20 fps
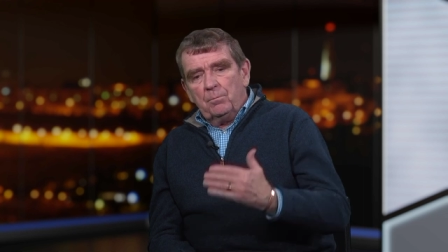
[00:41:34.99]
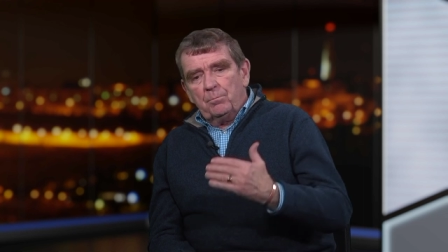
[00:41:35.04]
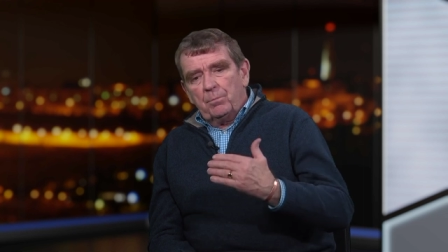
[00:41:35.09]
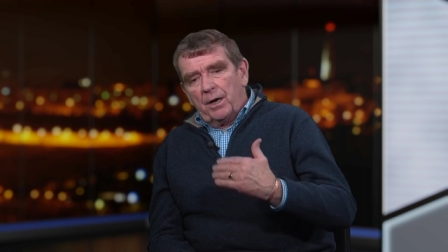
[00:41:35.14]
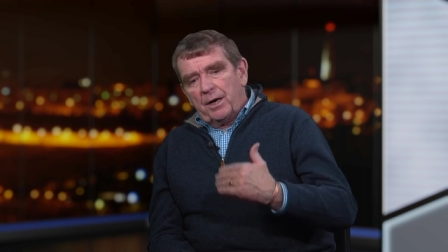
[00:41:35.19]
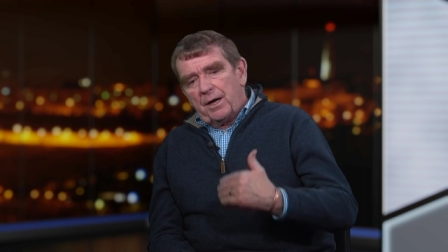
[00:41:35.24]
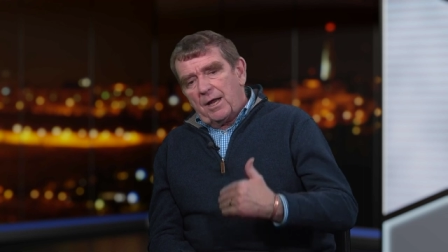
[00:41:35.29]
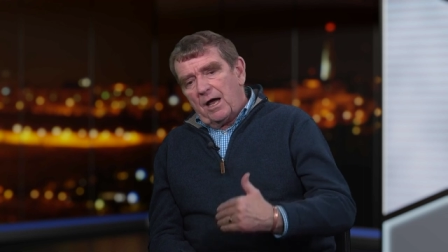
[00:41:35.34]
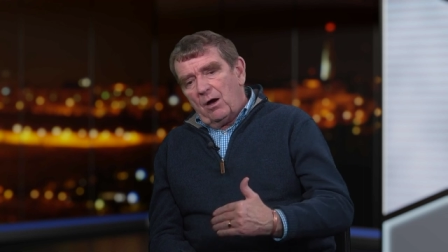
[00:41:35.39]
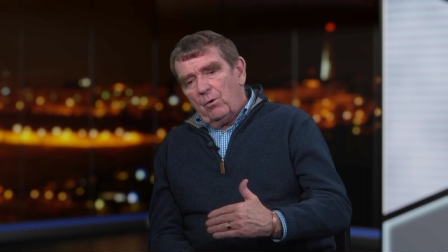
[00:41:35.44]

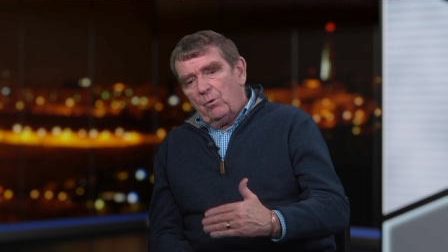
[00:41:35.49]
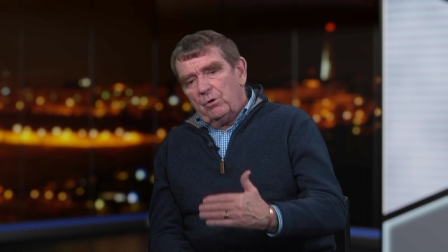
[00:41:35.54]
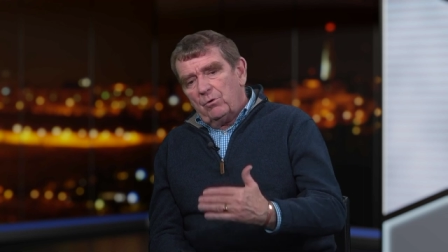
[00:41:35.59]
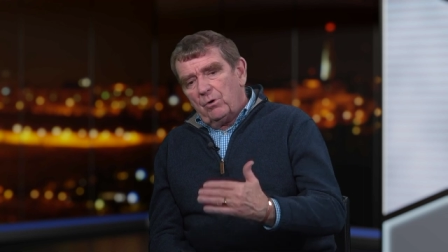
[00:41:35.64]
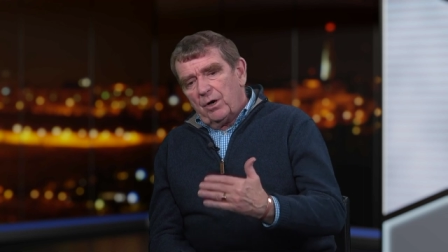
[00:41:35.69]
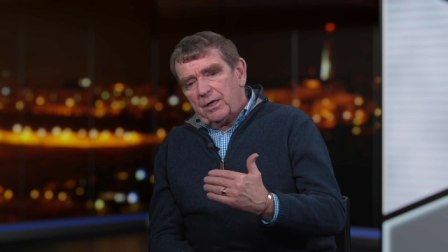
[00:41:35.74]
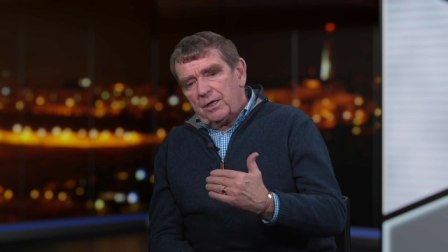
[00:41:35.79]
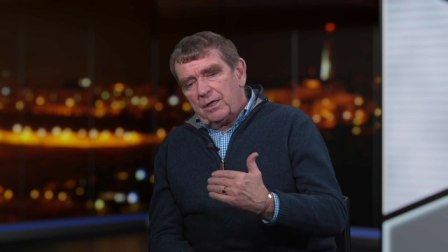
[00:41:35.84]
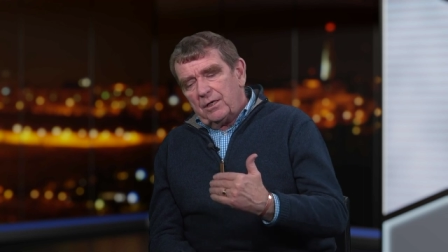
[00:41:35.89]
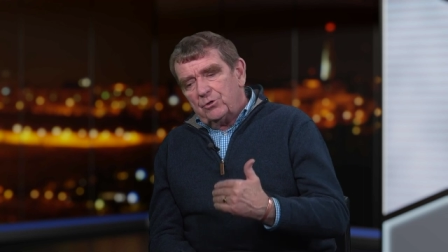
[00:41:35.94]
By now we're
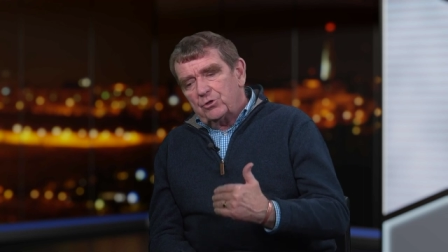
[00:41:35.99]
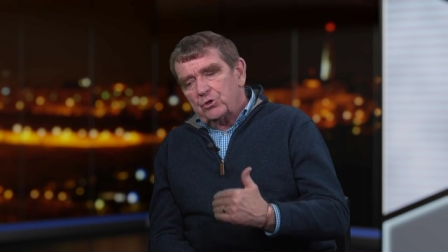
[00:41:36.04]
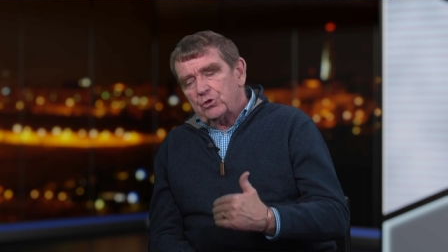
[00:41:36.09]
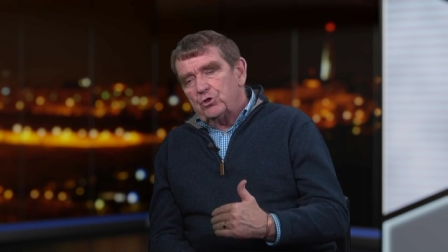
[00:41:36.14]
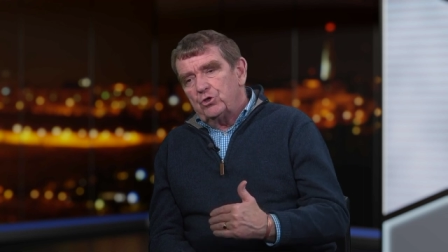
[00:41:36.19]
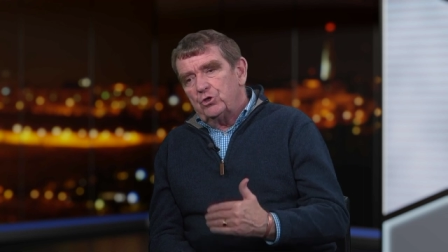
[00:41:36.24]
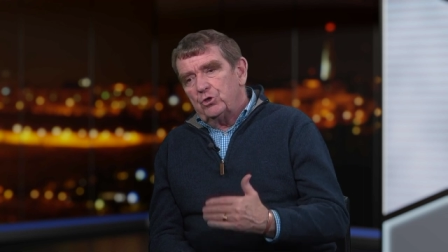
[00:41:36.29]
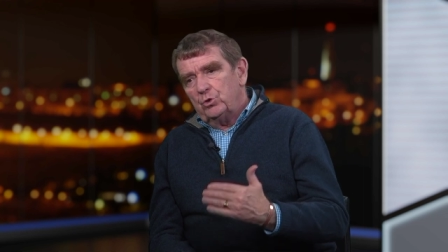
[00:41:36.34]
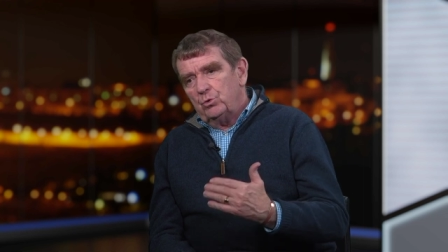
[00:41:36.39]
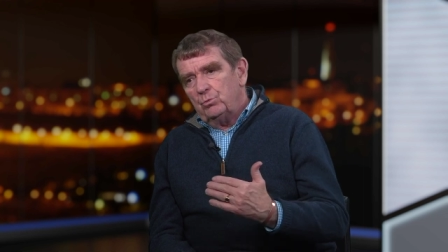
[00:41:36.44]
running into
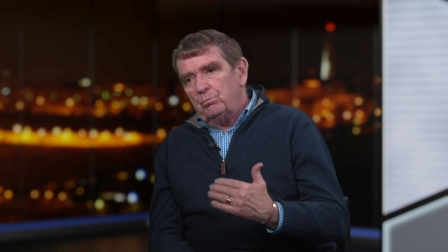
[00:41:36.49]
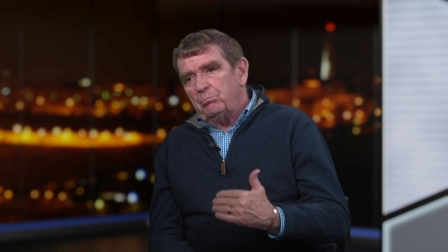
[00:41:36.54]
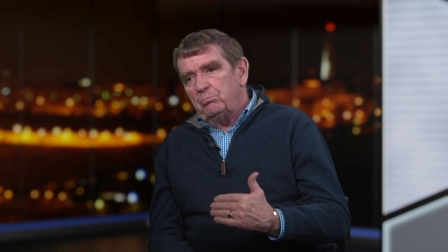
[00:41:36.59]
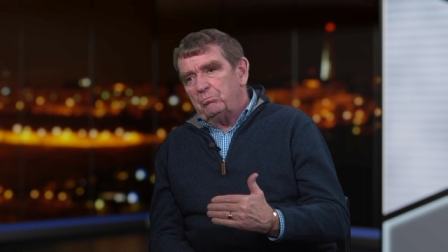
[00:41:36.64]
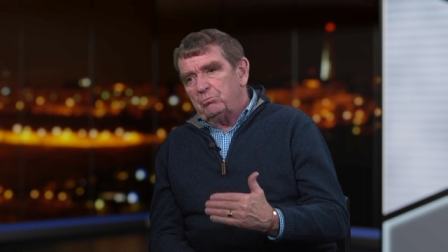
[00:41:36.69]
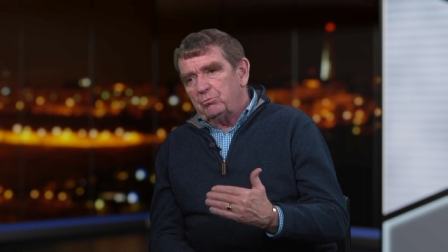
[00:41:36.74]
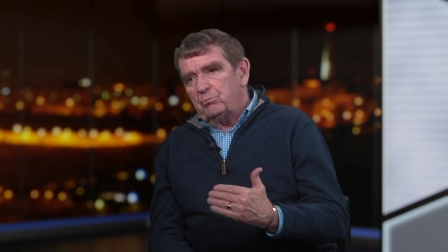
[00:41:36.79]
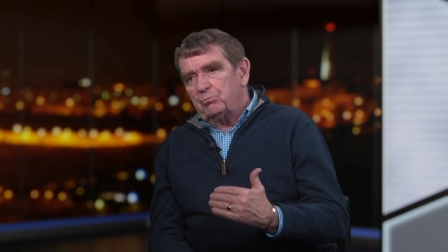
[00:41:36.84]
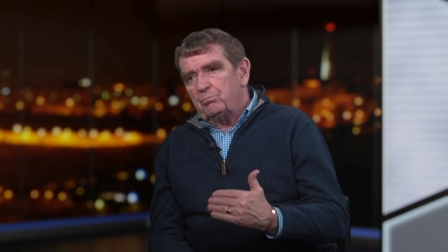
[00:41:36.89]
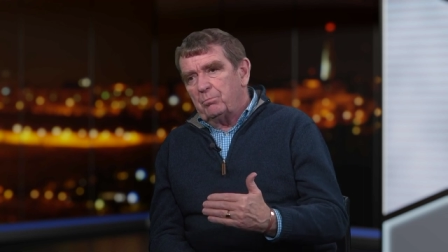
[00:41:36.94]

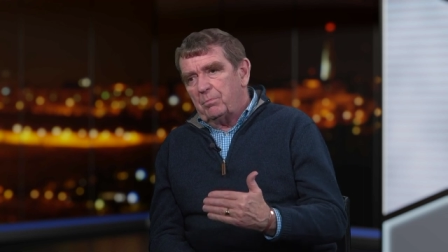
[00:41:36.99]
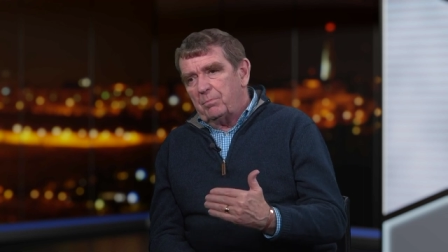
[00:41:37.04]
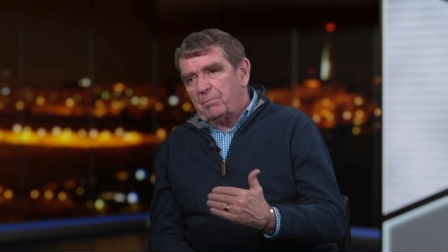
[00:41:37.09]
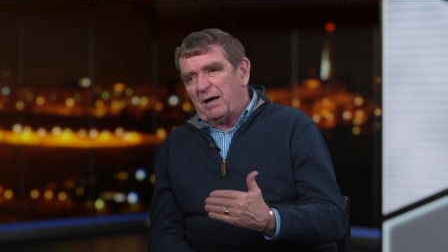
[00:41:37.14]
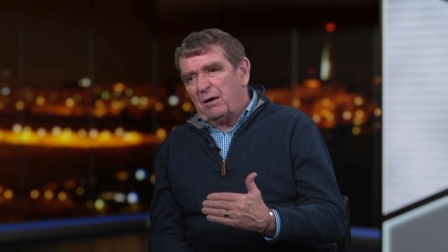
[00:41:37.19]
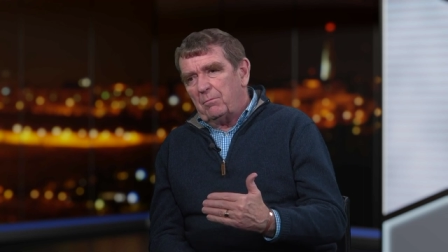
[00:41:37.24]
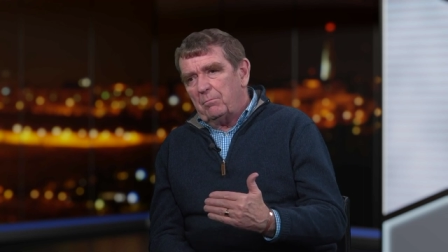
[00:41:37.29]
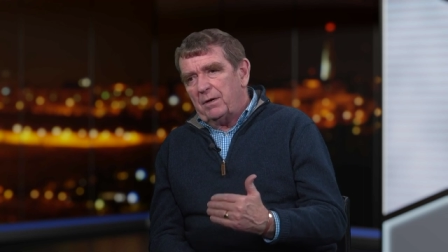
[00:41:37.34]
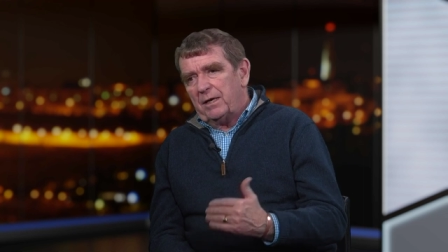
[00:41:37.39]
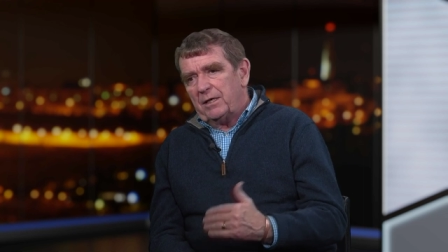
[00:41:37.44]
June,
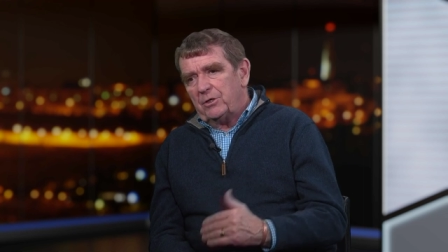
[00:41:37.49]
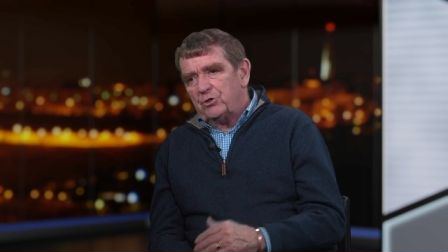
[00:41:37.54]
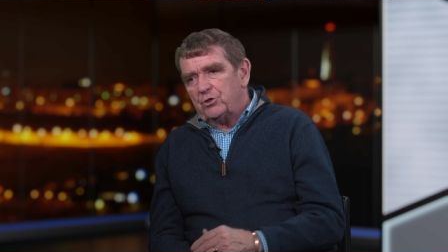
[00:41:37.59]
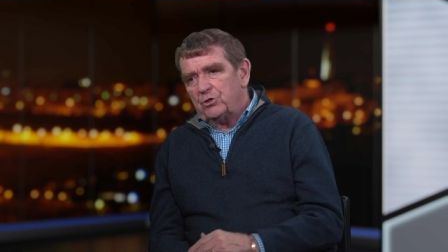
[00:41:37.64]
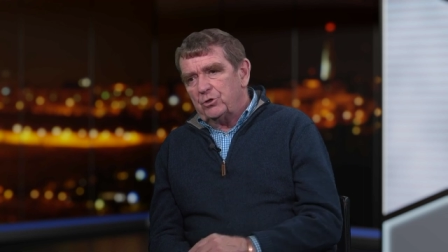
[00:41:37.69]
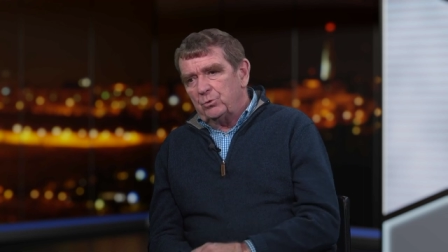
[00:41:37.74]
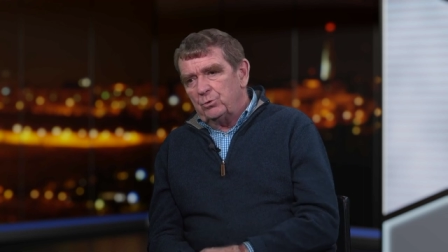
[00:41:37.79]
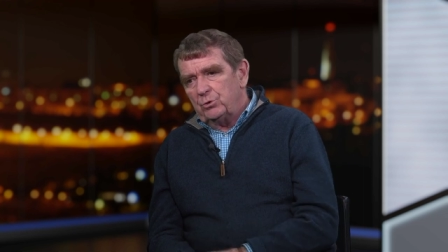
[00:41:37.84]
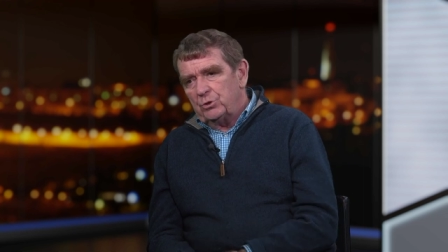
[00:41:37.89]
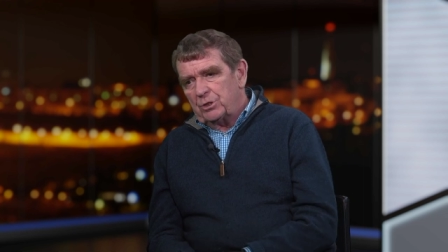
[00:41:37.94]
about May,
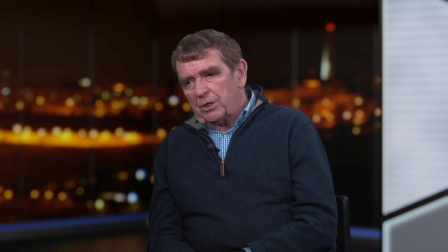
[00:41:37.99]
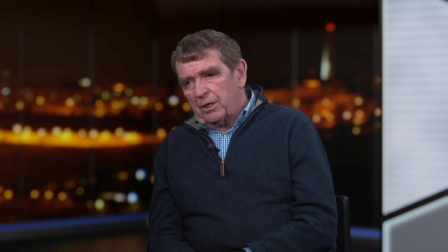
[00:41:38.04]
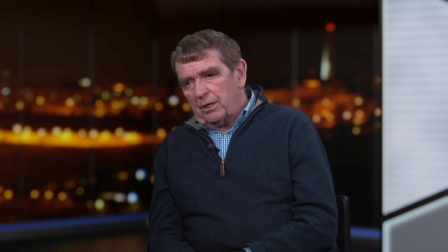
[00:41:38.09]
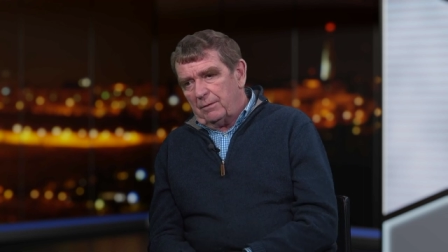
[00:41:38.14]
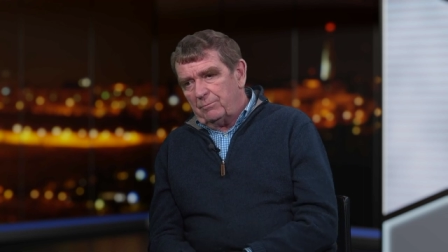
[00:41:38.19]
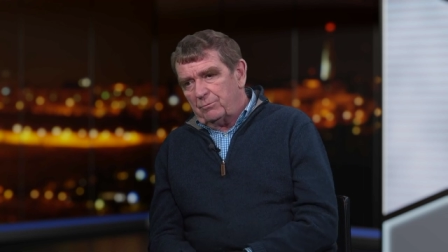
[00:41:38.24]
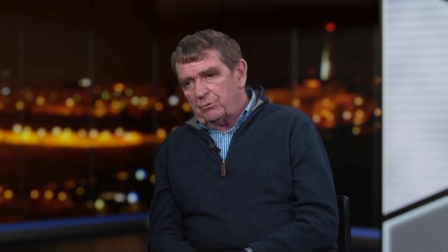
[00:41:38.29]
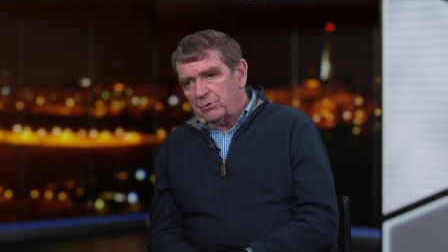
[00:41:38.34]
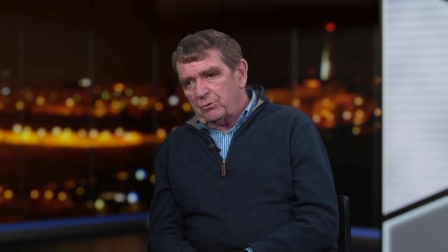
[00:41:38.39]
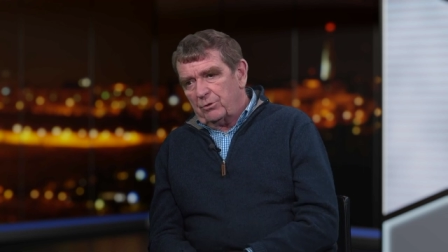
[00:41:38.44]
June
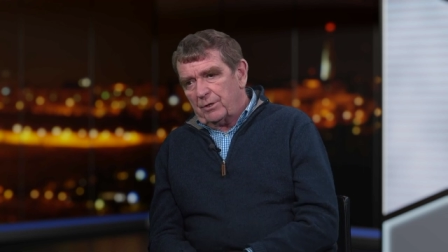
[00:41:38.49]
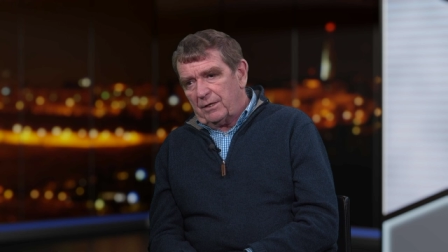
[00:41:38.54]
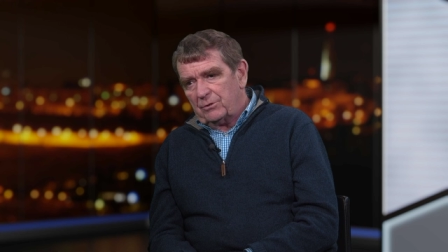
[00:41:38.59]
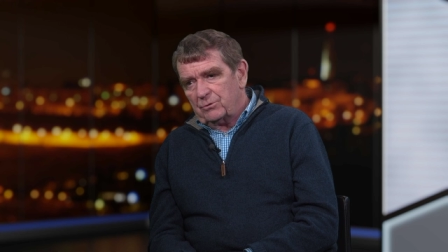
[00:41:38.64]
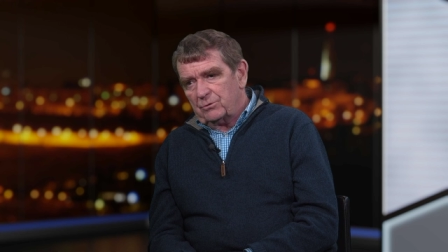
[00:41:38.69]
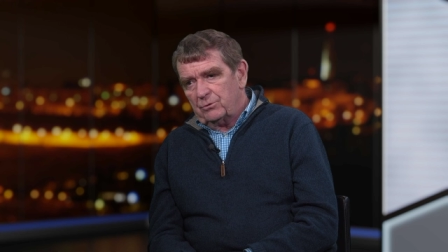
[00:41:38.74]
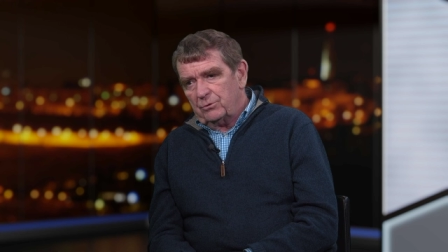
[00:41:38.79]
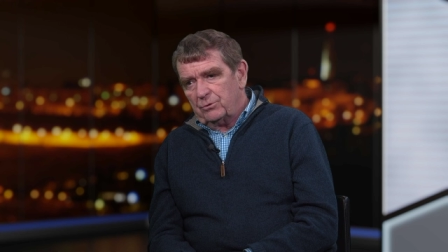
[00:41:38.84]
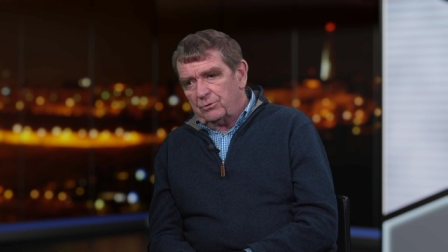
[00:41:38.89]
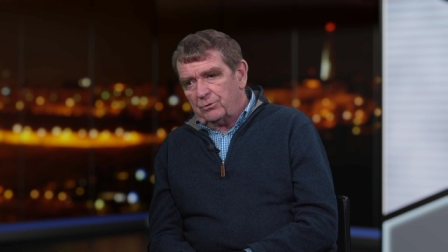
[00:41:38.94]
time,
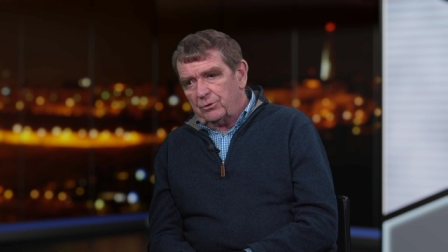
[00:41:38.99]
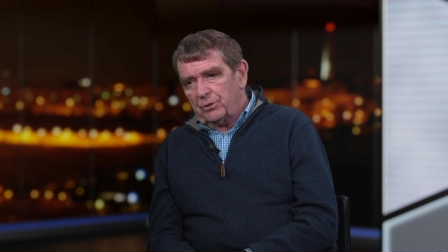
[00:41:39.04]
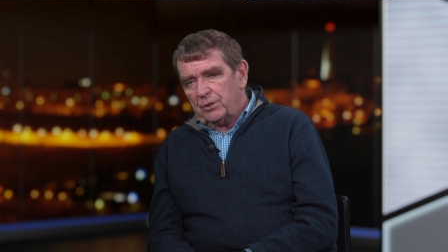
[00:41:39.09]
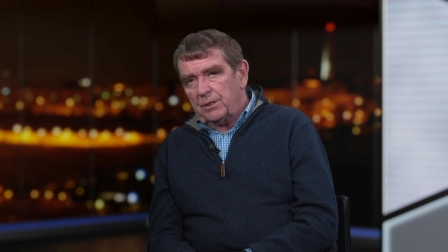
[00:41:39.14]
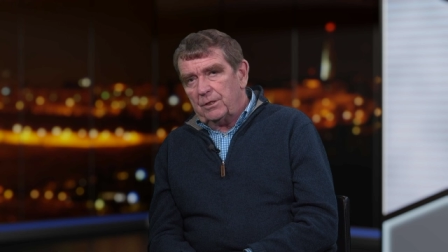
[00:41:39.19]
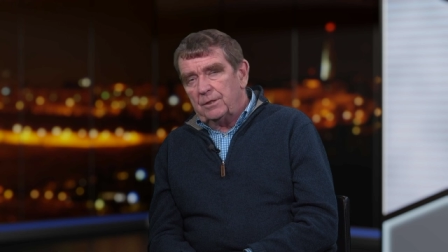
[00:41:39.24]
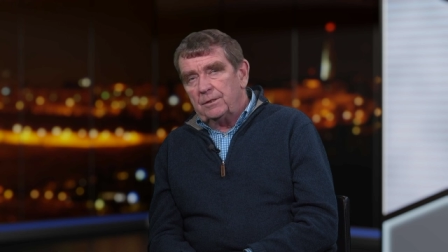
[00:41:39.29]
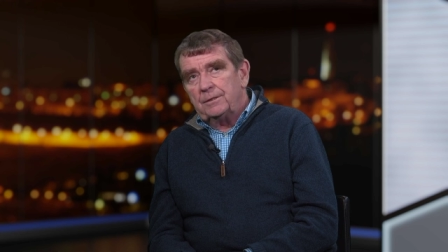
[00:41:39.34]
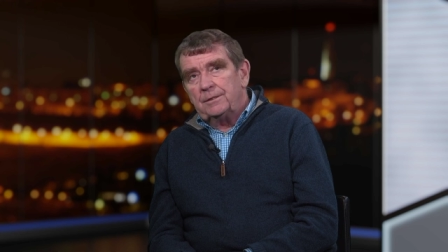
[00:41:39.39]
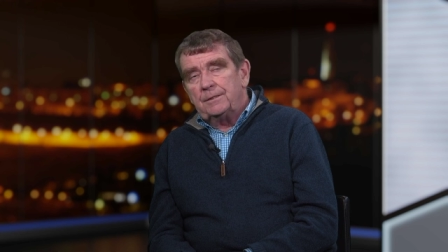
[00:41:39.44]

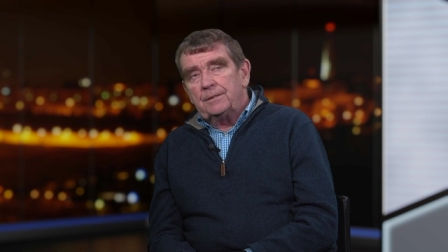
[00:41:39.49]
2003.